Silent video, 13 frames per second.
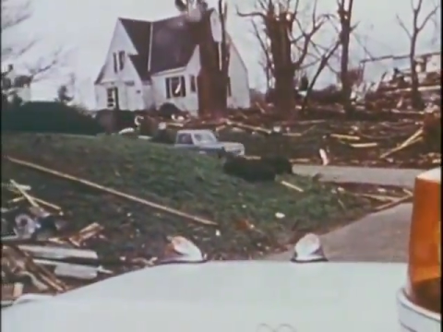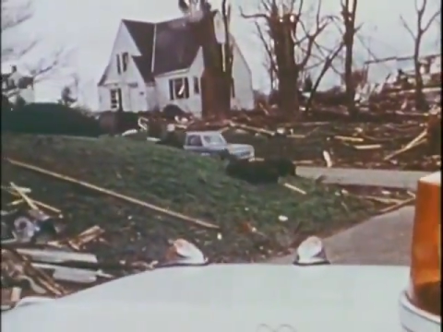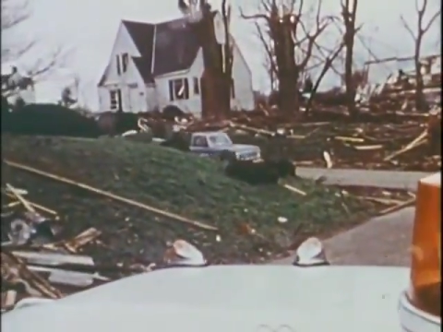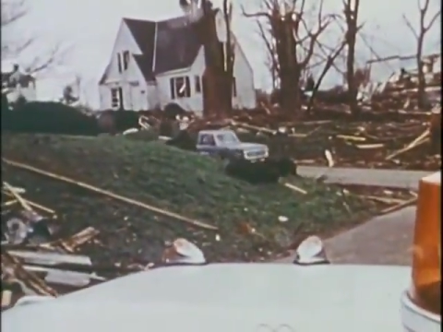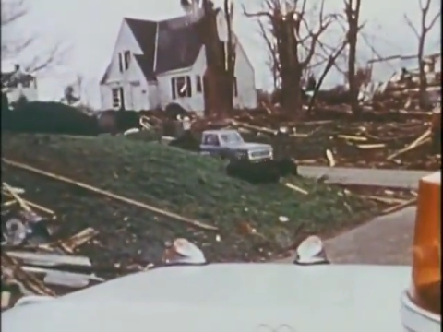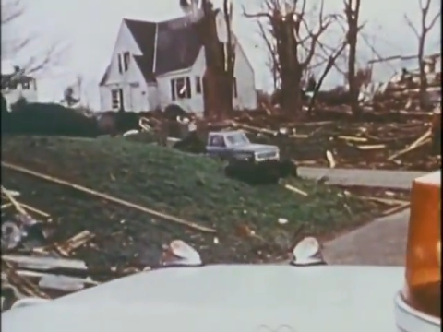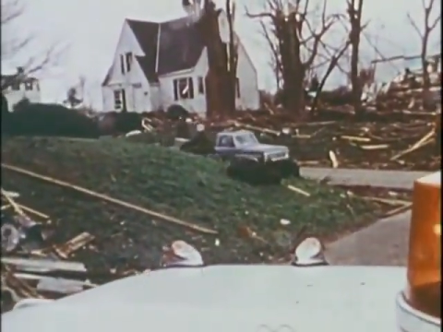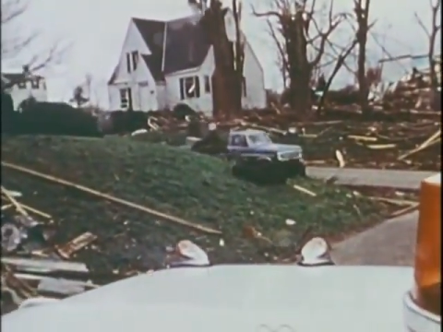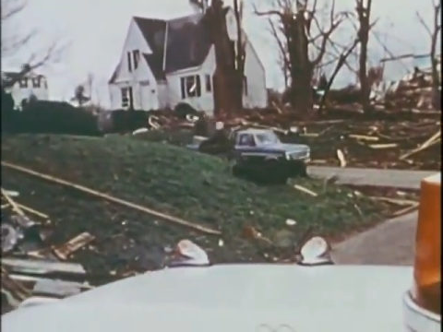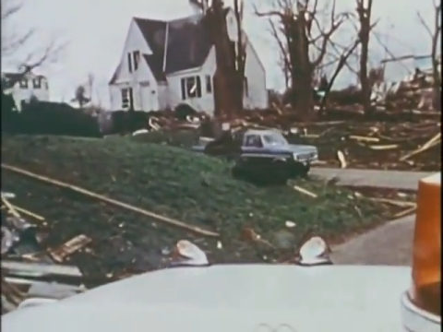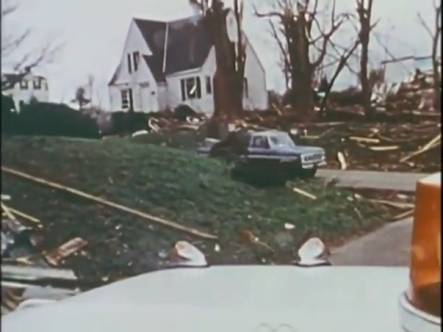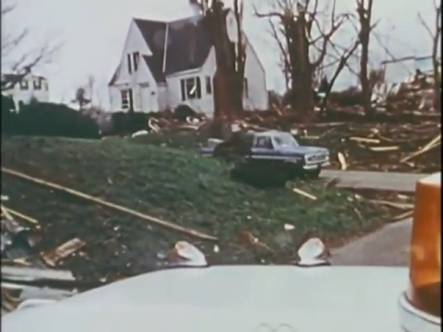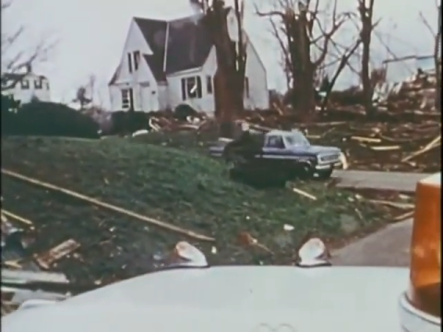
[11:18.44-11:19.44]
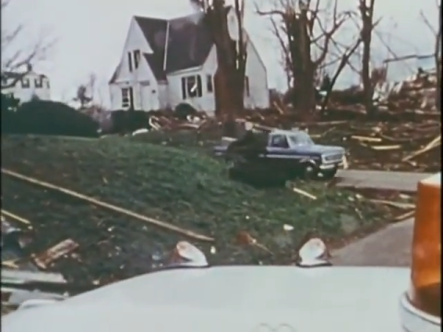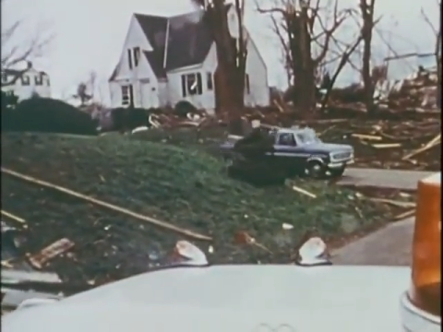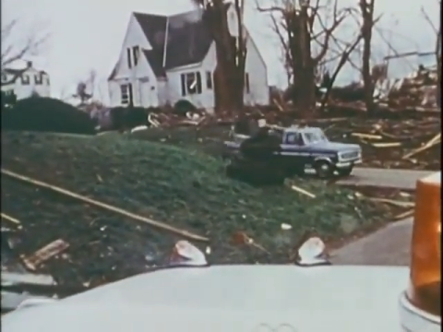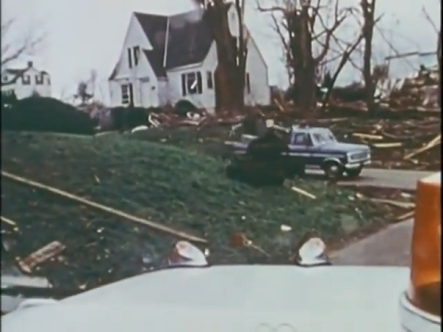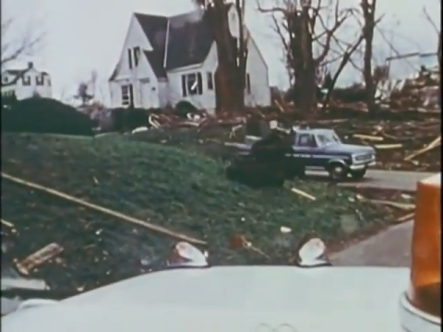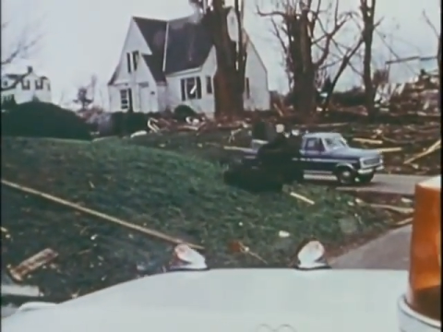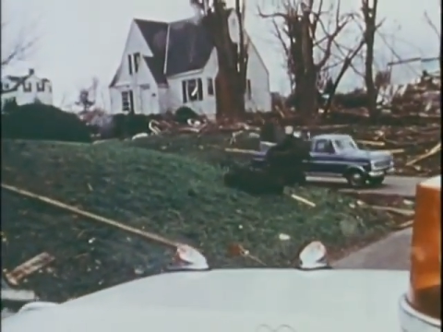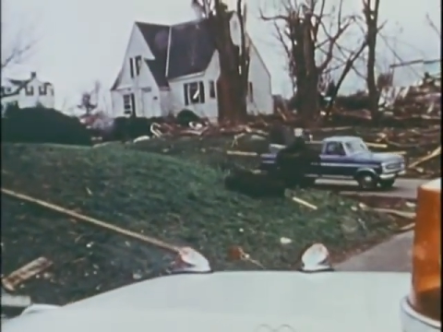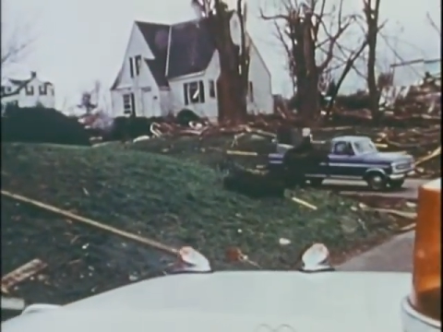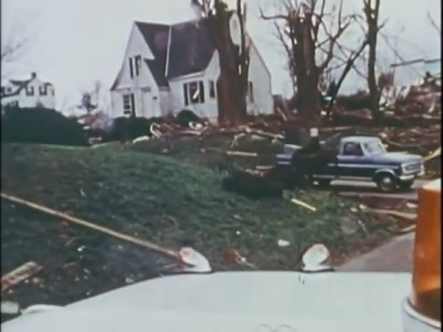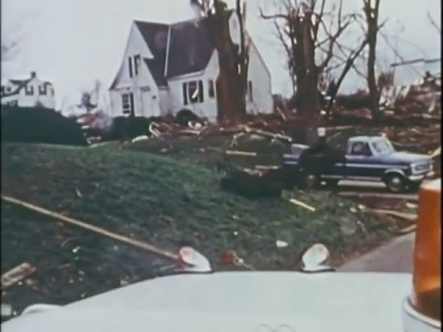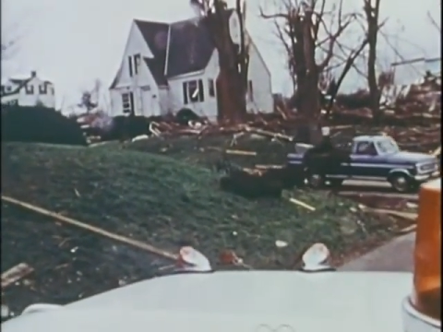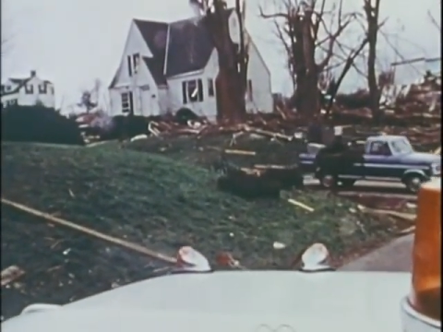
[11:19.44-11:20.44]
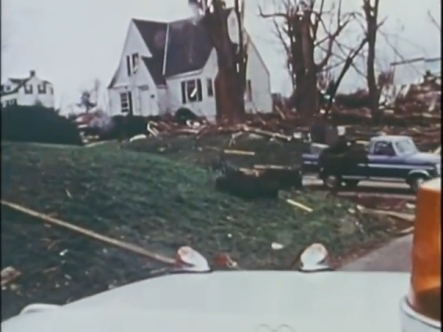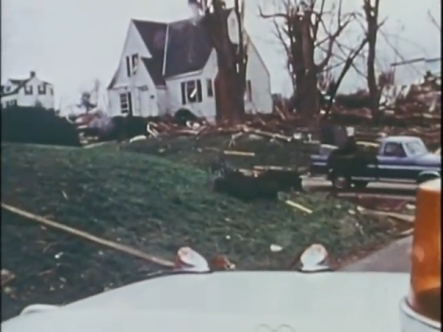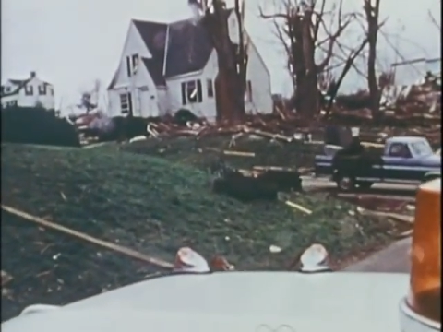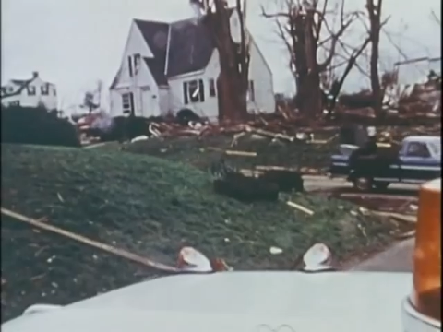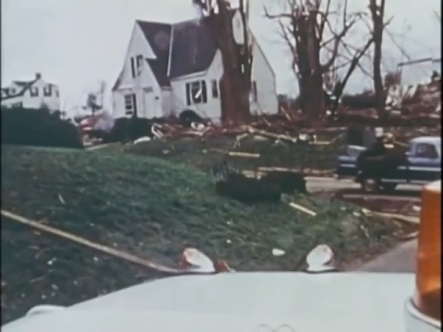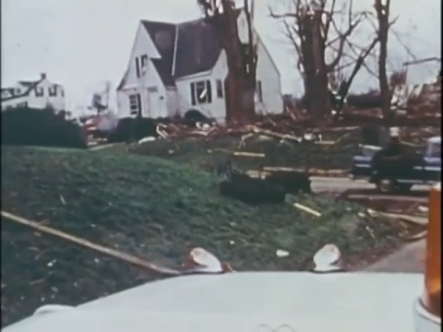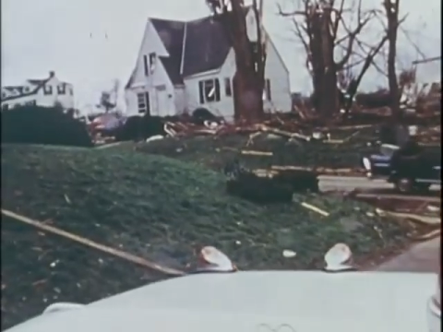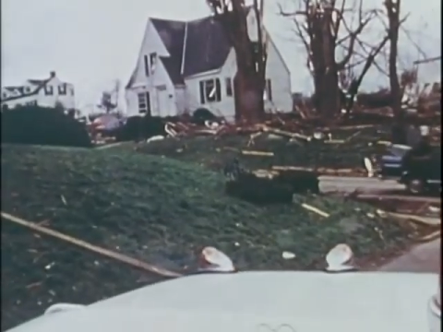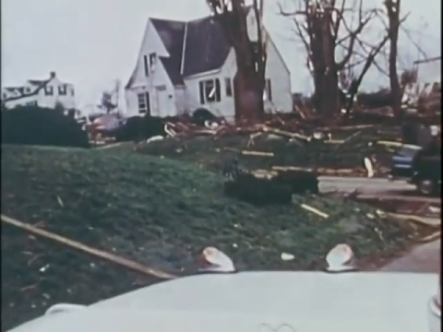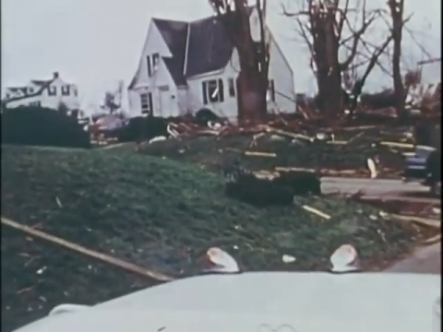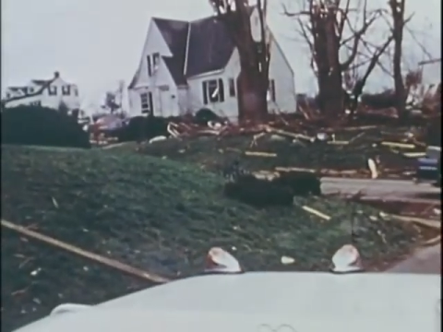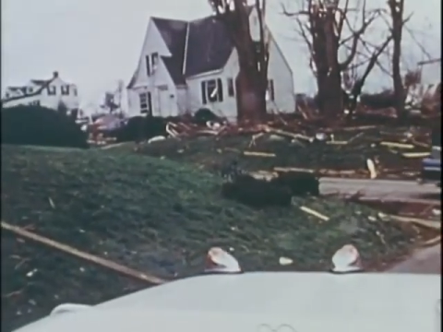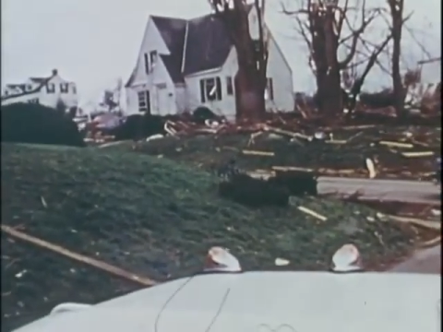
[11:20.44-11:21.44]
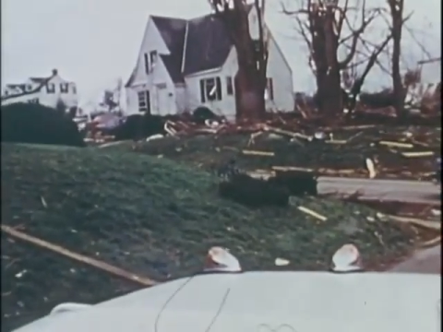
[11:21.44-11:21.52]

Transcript: [unreadable: no face in view]